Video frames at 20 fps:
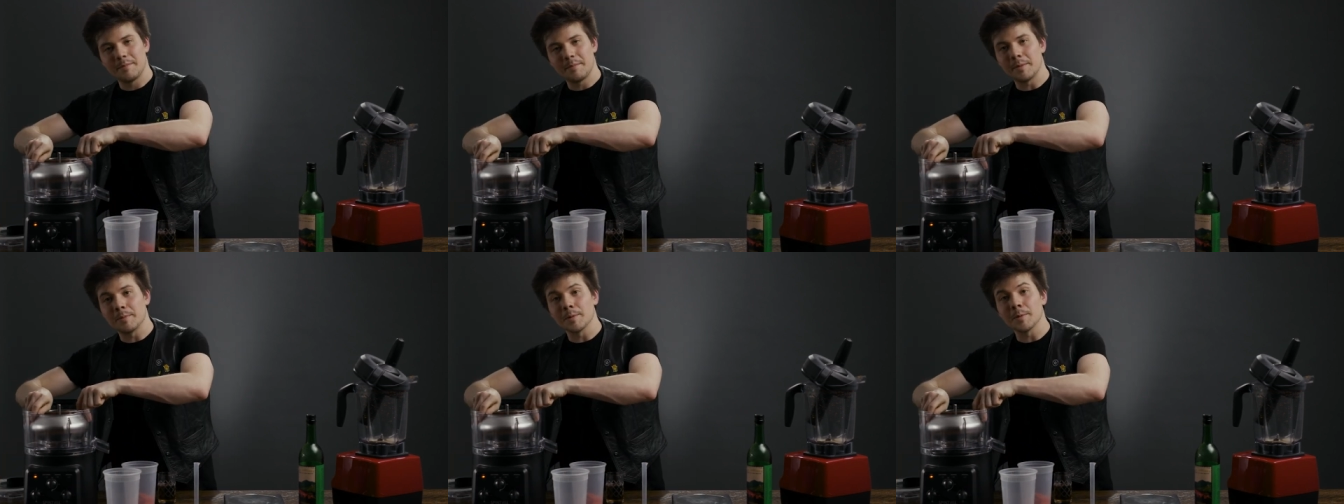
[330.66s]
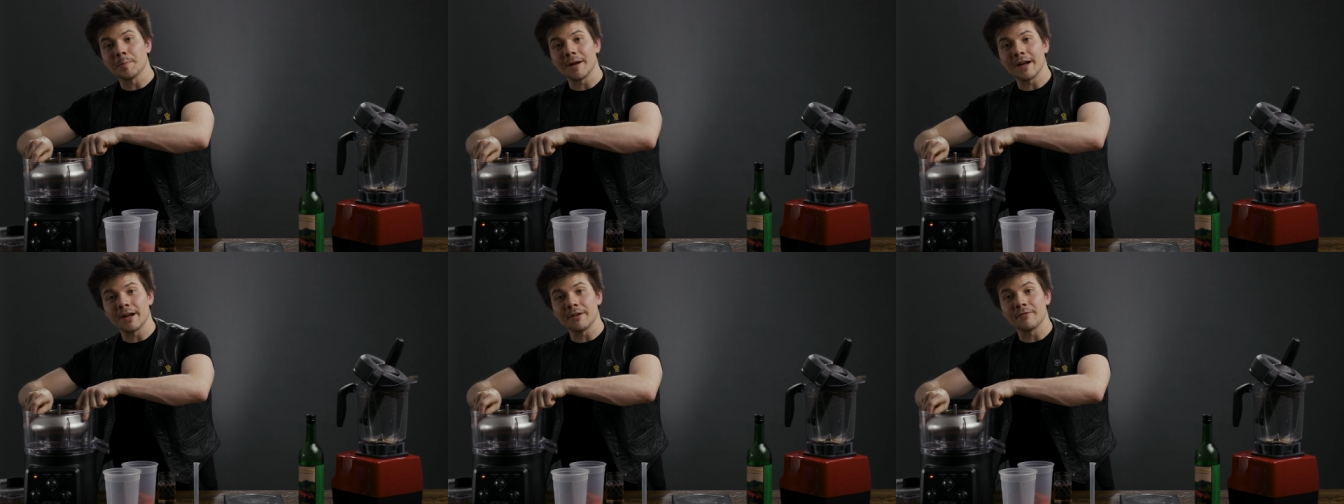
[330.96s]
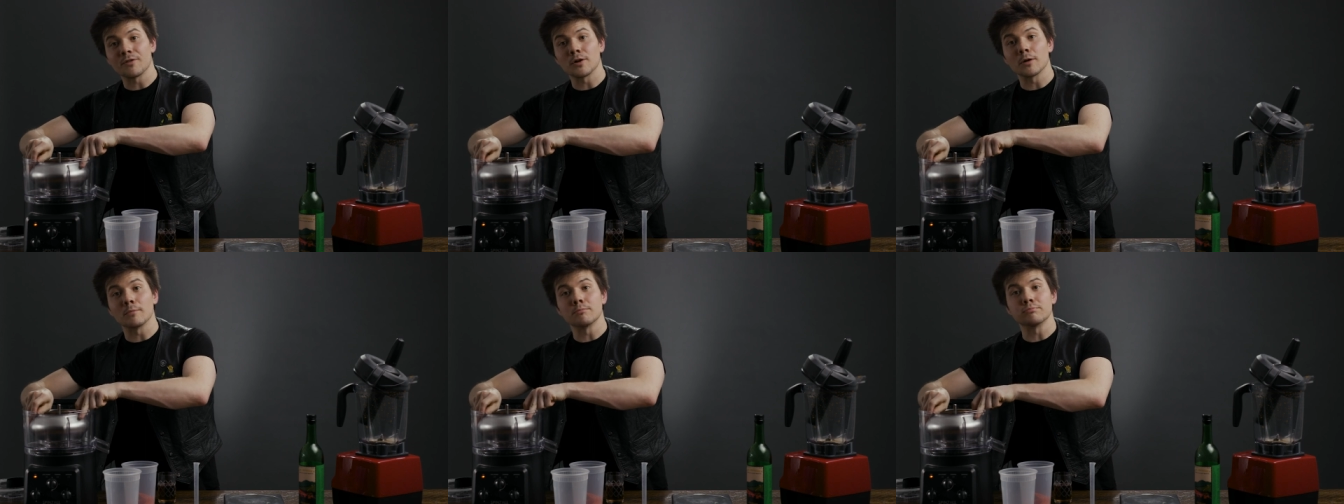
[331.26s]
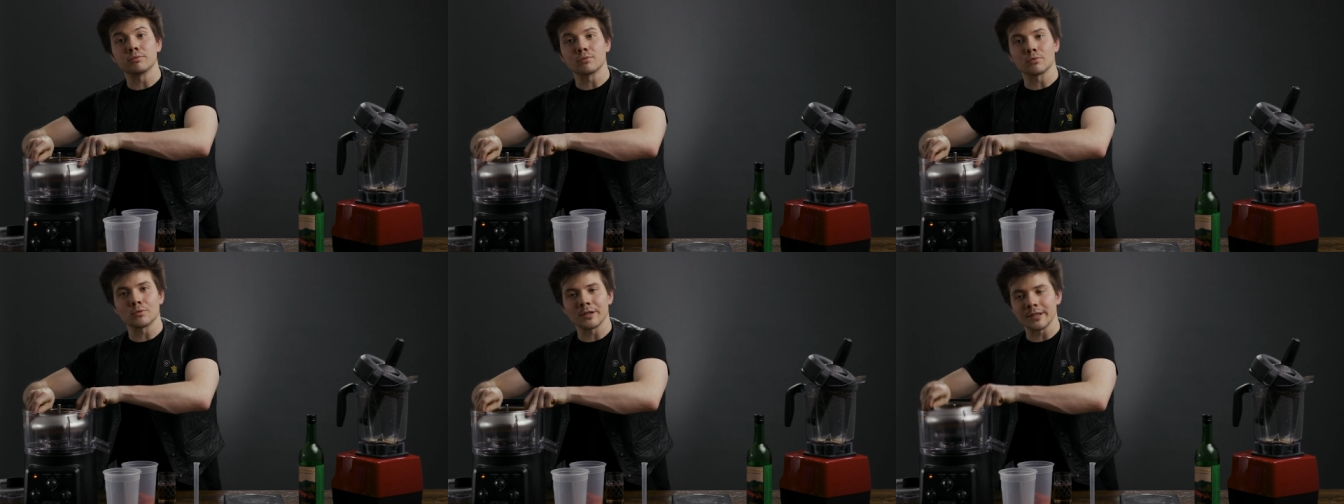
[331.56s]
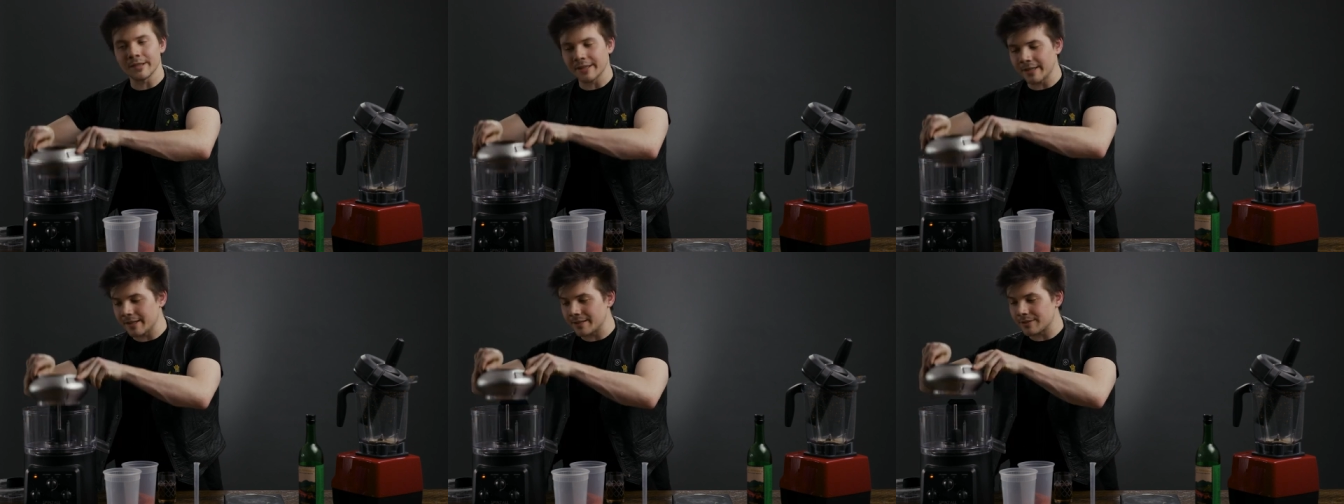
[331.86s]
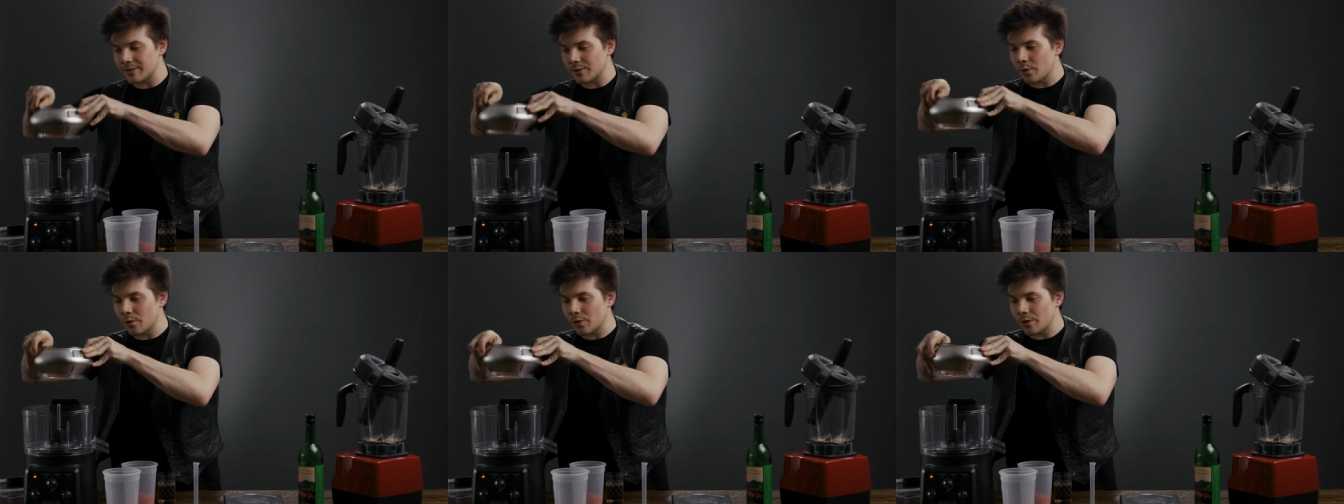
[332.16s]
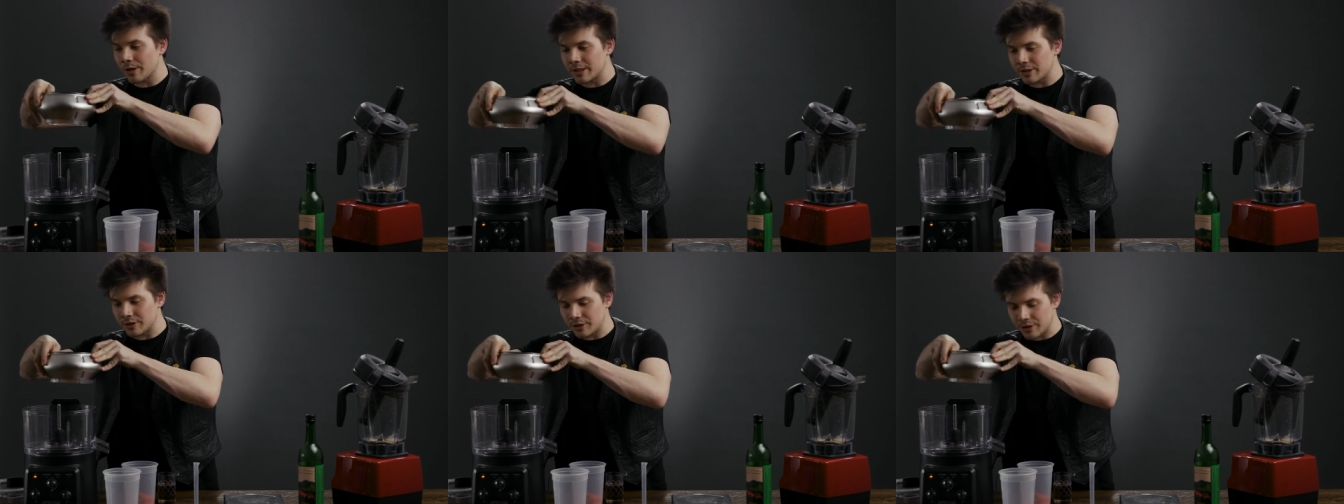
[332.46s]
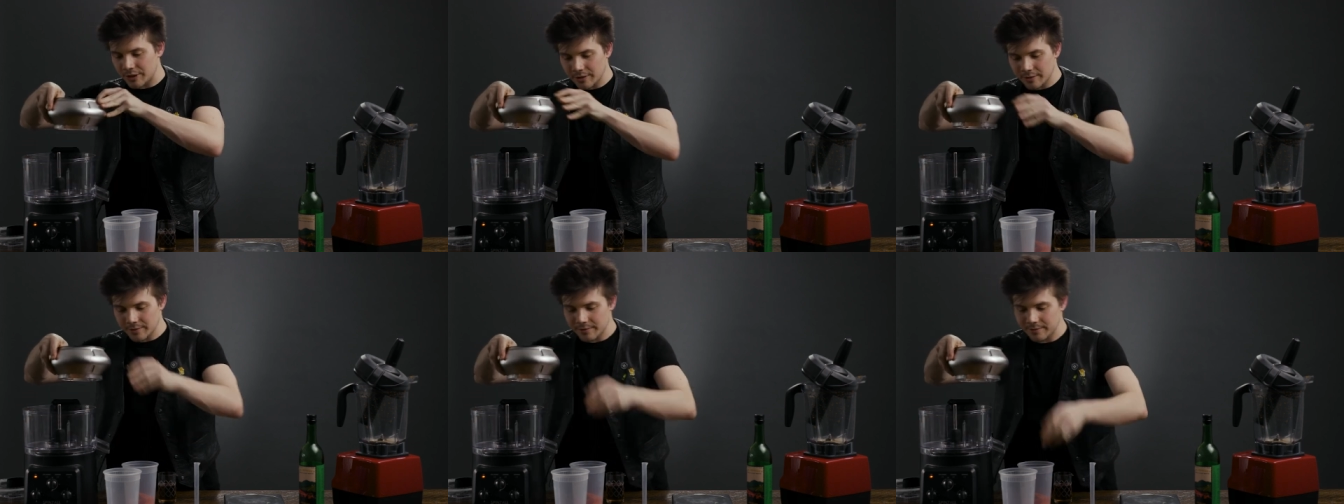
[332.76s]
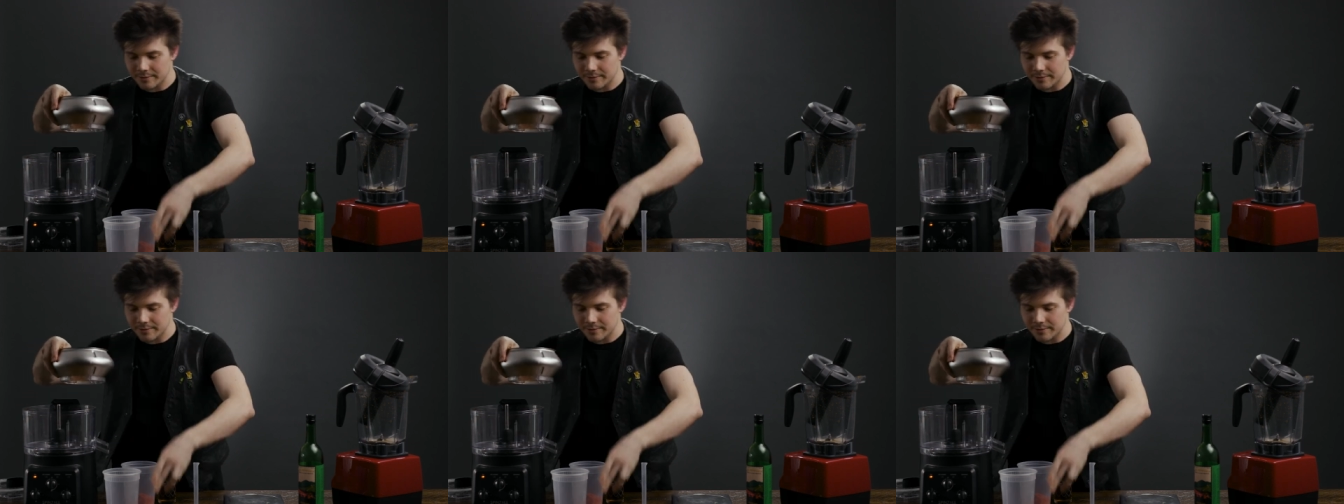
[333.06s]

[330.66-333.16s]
Be prepared for a brilliant orange.